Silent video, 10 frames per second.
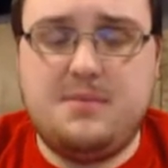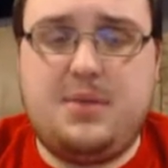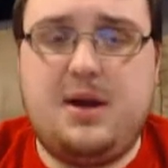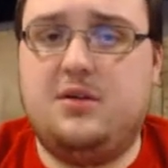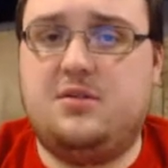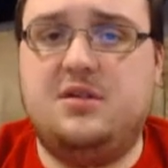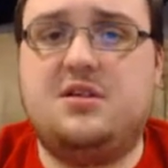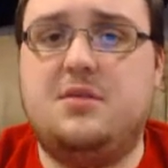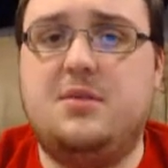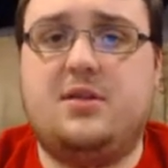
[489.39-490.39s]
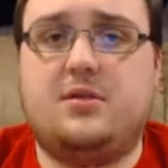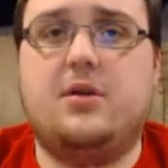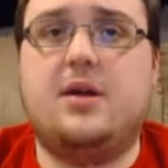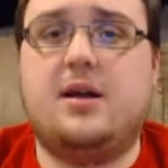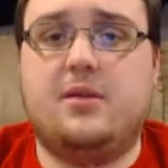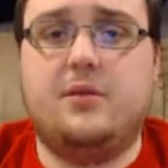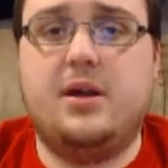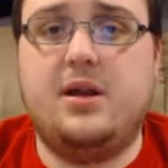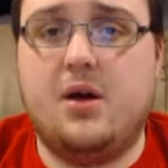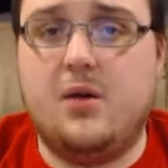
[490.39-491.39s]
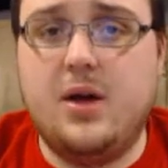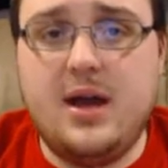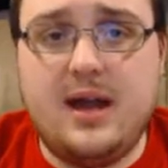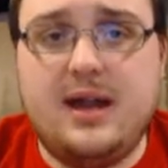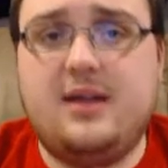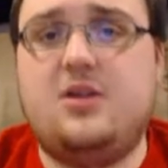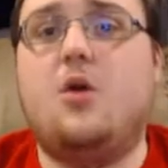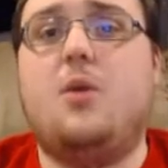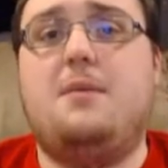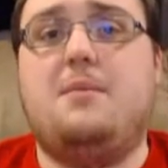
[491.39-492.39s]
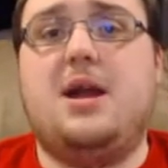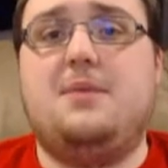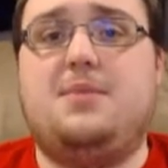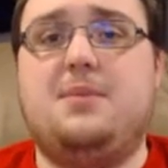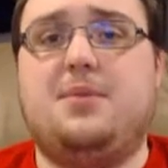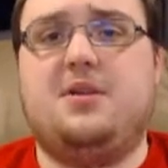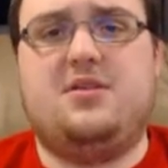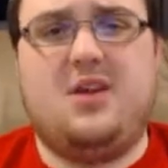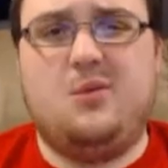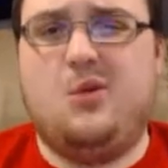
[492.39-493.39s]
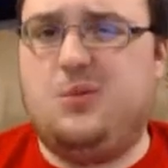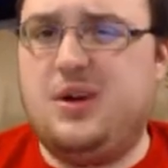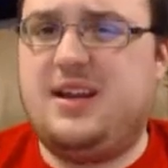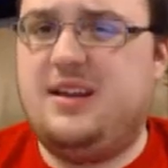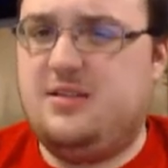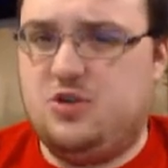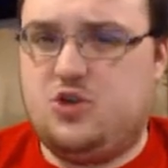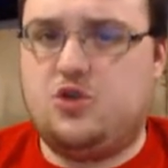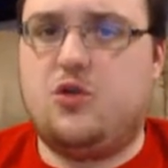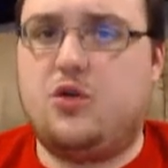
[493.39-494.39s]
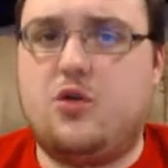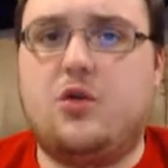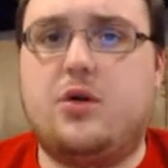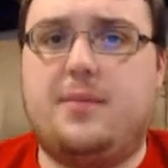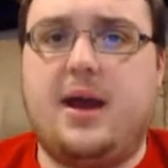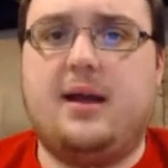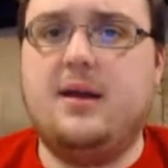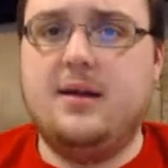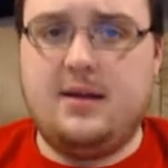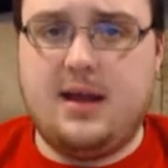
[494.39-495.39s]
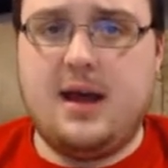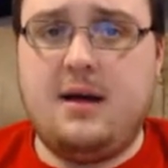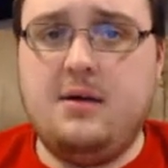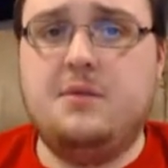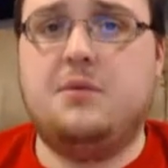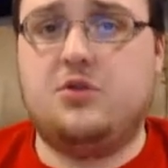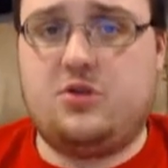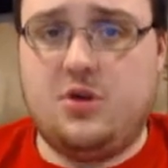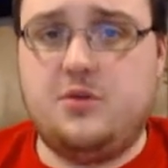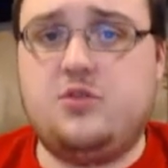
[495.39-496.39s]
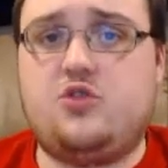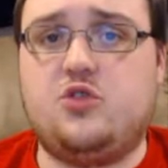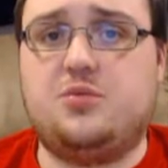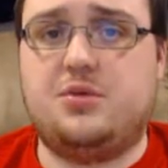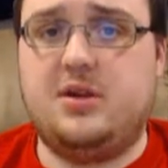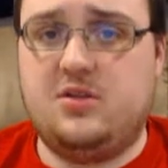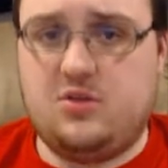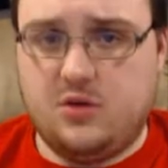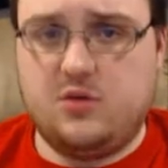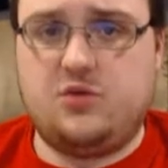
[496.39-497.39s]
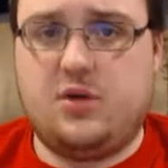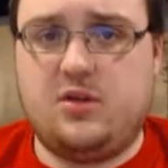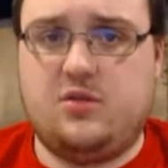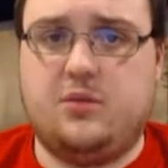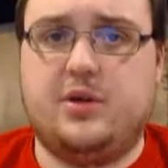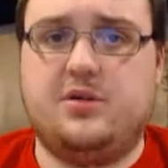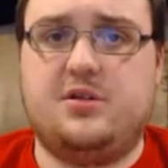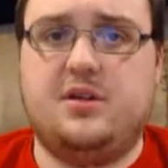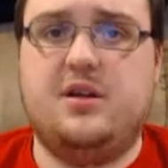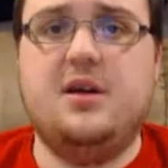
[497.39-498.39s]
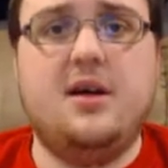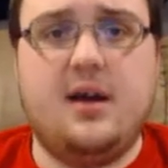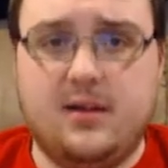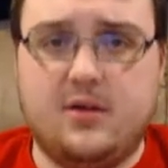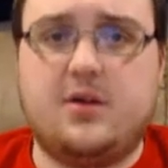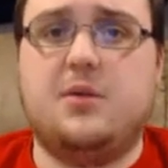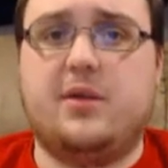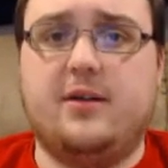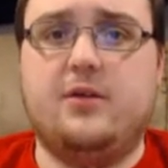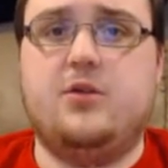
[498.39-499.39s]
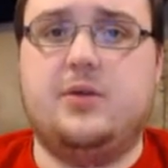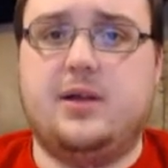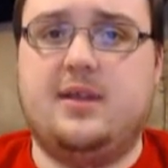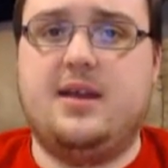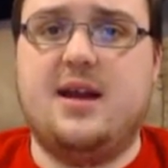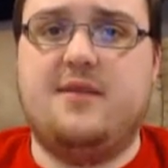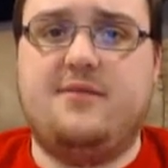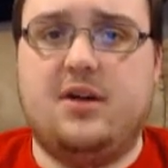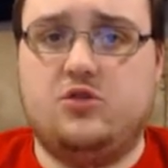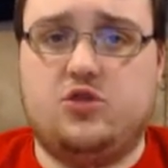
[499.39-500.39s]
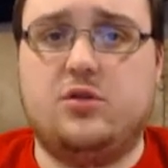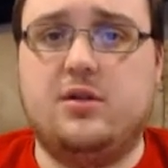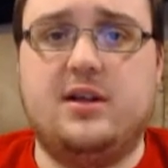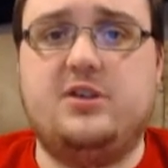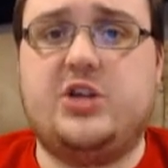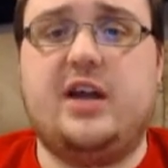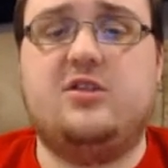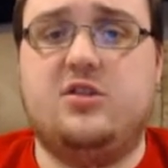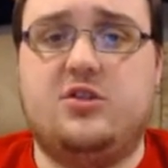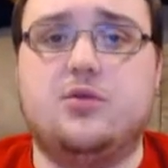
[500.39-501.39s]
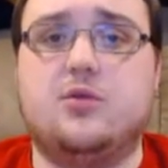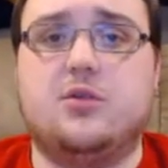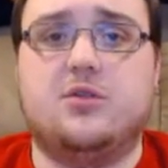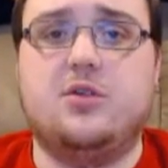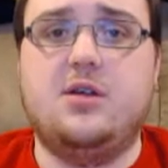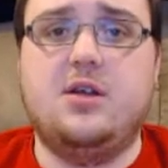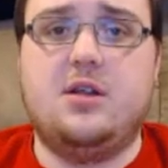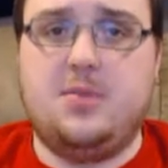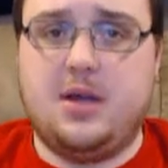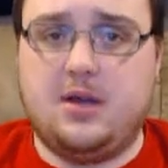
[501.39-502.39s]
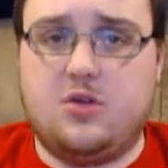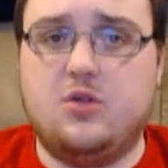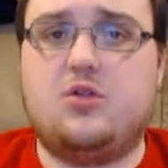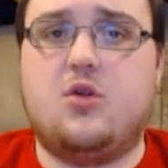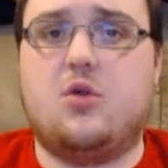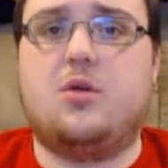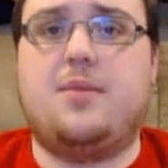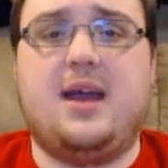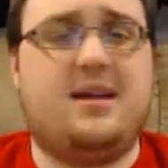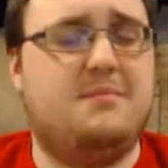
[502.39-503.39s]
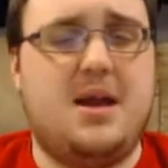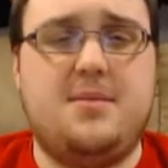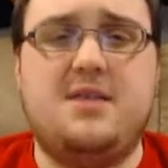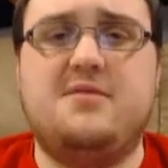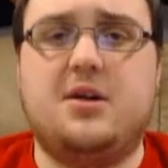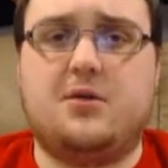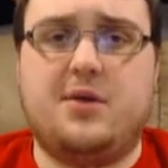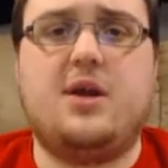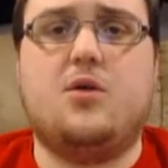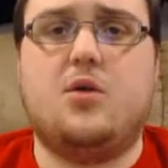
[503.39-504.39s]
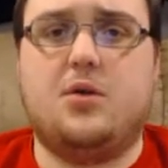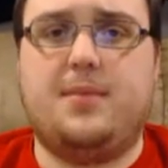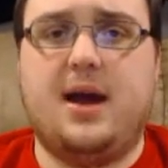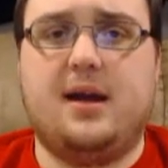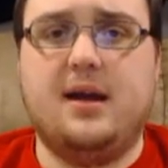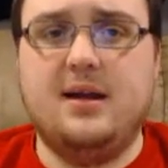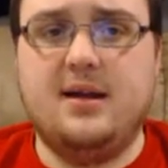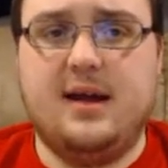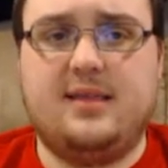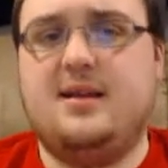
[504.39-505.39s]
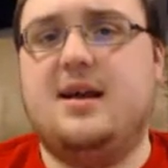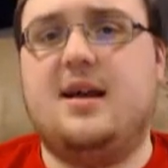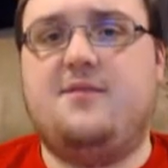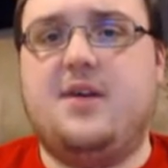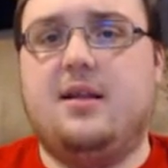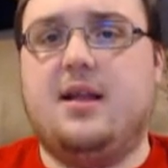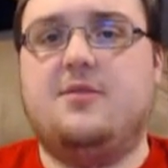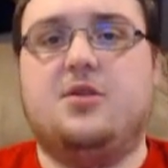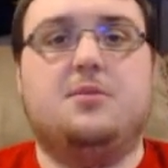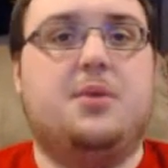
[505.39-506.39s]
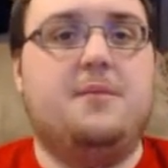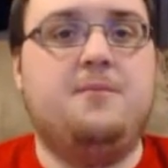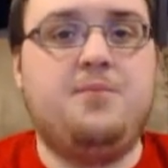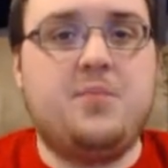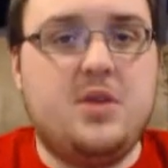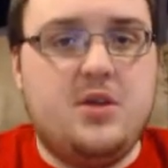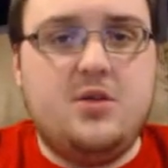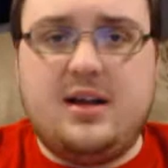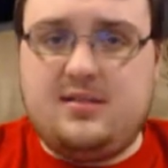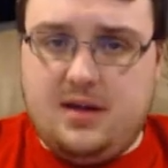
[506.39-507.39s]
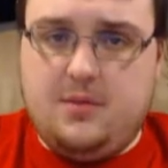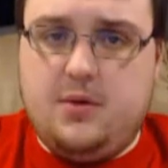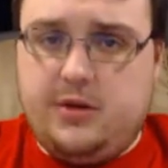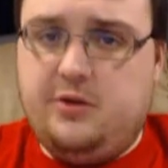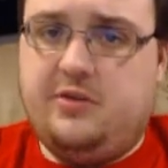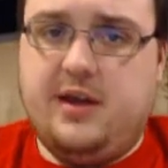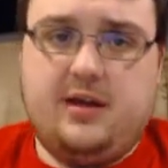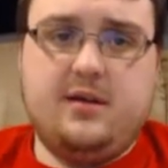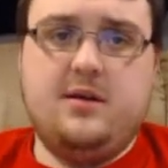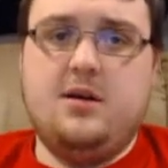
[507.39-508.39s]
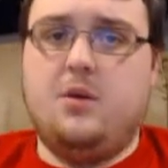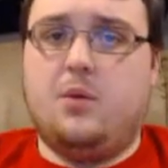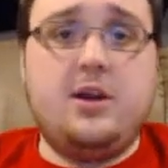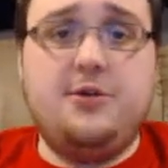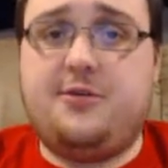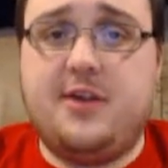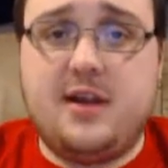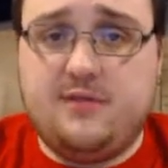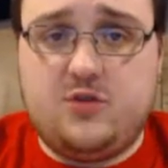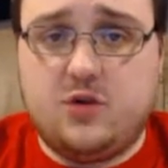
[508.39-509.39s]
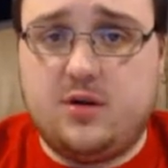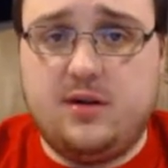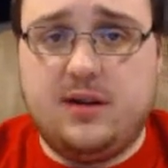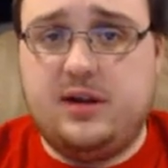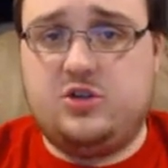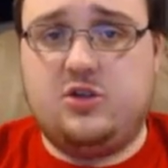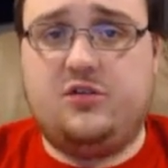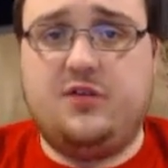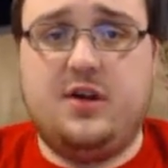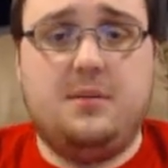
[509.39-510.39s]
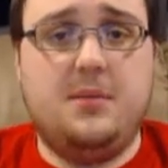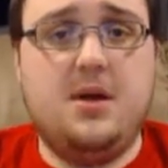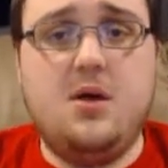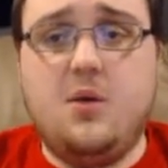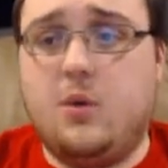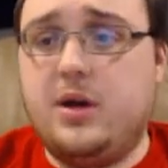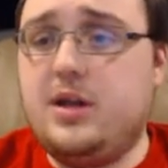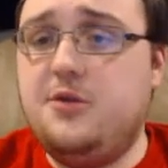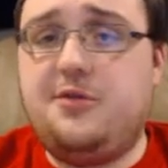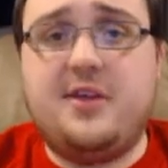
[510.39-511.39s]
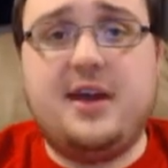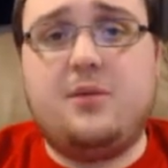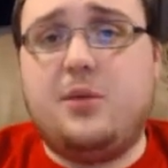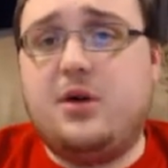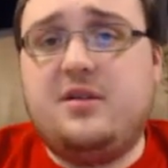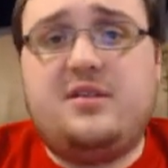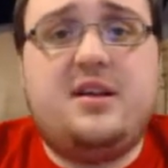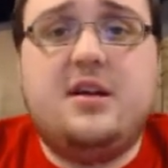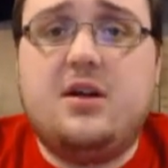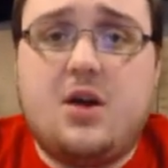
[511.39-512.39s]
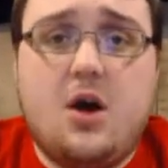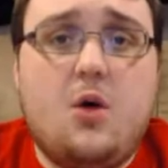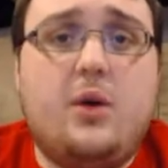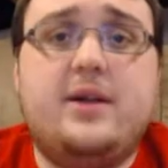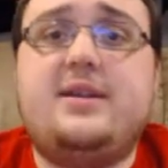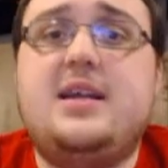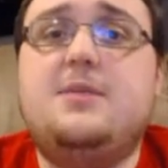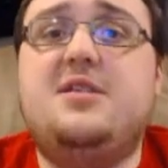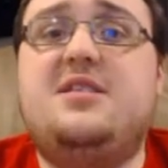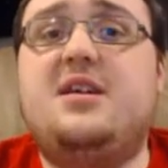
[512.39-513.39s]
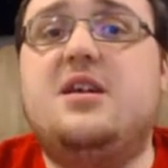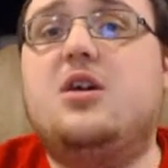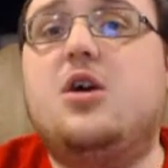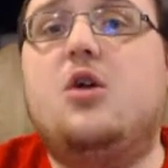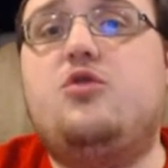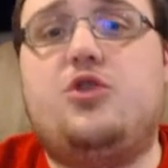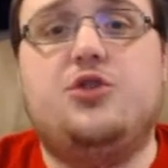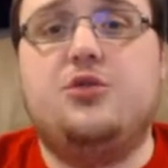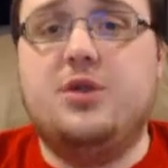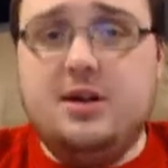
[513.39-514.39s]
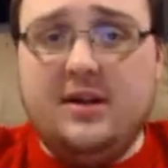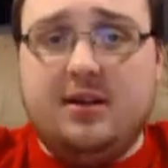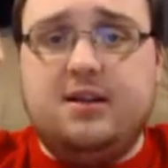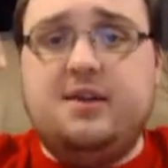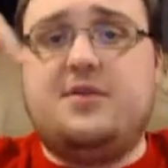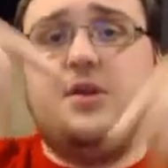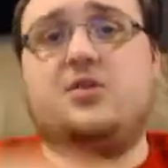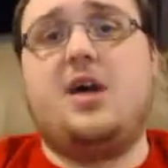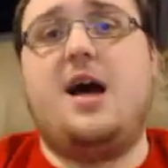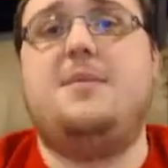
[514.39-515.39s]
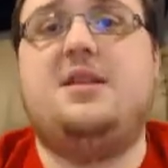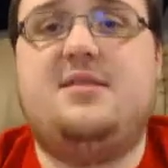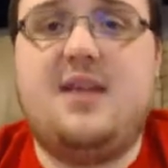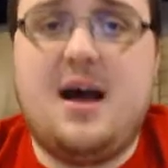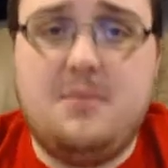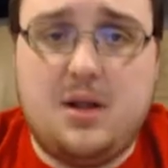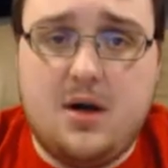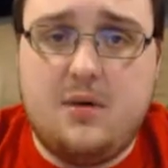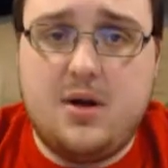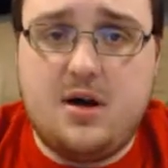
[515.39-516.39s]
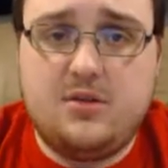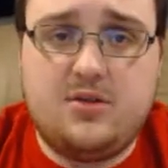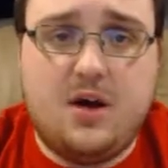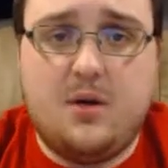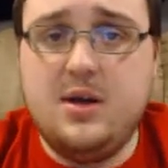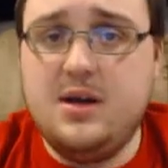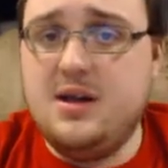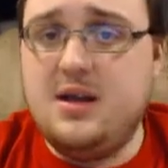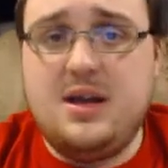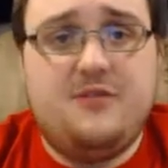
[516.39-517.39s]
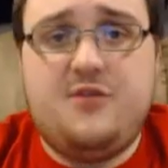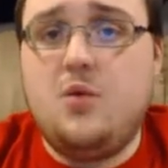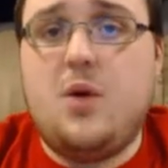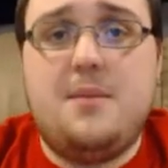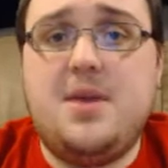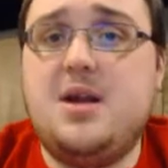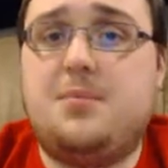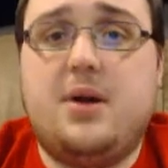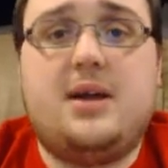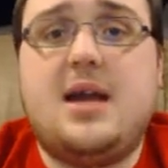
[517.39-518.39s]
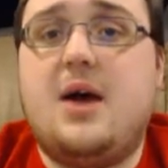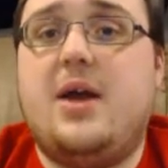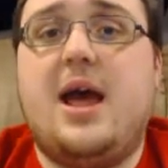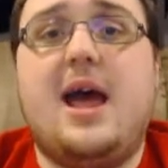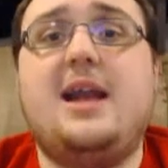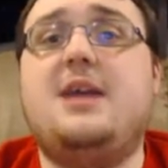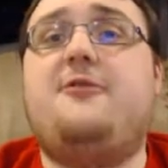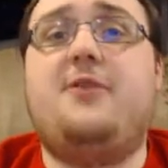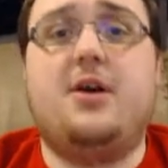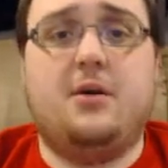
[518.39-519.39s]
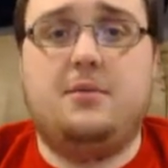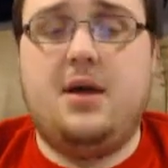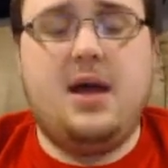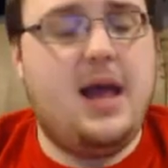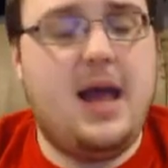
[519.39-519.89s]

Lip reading: comparisons can be thrown out the window, and I don't want many people to say, well, Ricky's a shorter quarterback. Yeah, well, so is Drew Brees, so is Russell Wilson, and look at what they're doing in the NFL. Jordan Lynch has the tools to be a good quarterback, maybe even a great quarterback at the NFL level. But you guys tell me what you think. What do you think of Jordan Lynch's film? What do you think? Where is he going to go? What team is he going to go to? Leave those comments down below. And also, if you want me to break down any film,